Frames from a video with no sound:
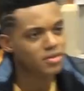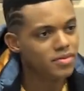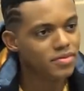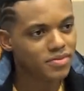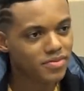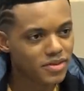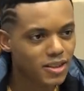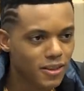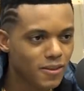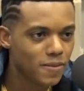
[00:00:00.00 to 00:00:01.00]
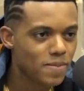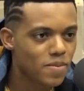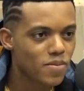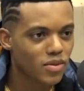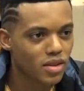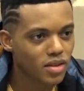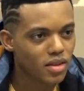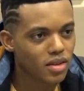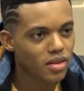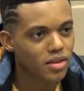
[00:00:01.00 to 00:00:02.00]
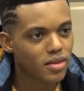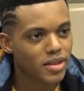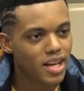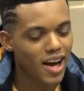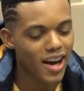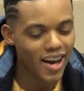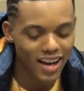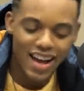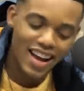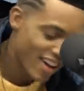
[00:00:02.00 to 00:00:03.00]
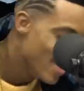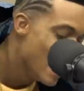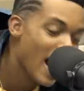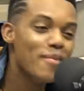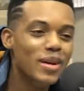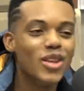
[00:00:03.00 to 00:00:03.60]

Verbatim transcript: was a rapper. Okay, yeah. So you rapper. What was your rap name? Uh, I've been